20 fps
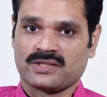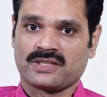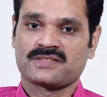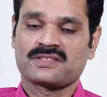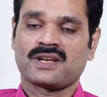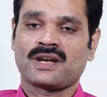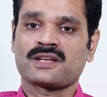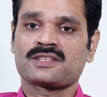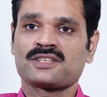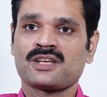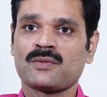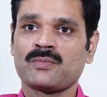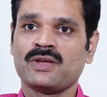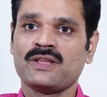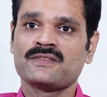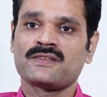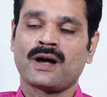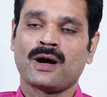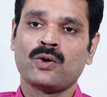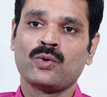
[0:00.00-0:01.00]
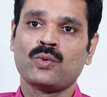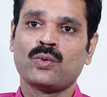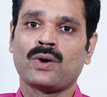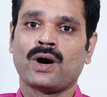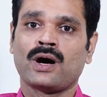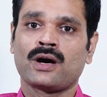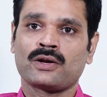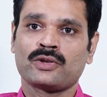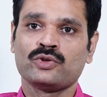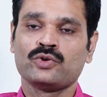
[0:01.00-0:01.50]
The structure means how
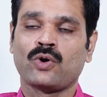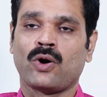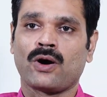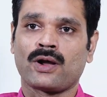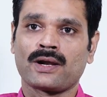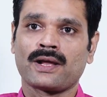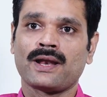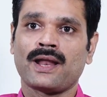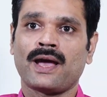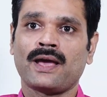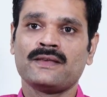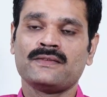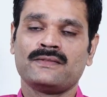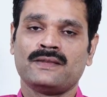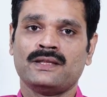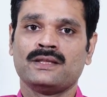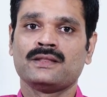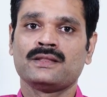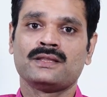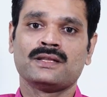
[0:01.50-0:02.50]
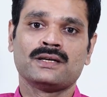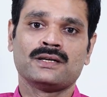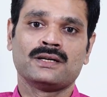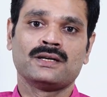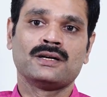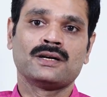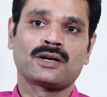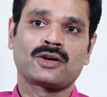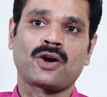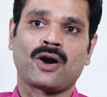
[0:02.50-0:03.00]
are you organizing
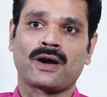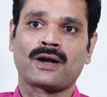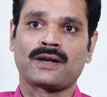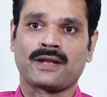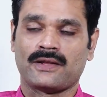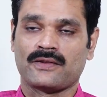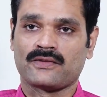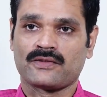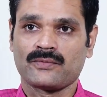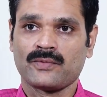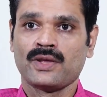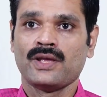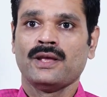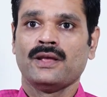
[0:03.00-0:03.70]
the contents.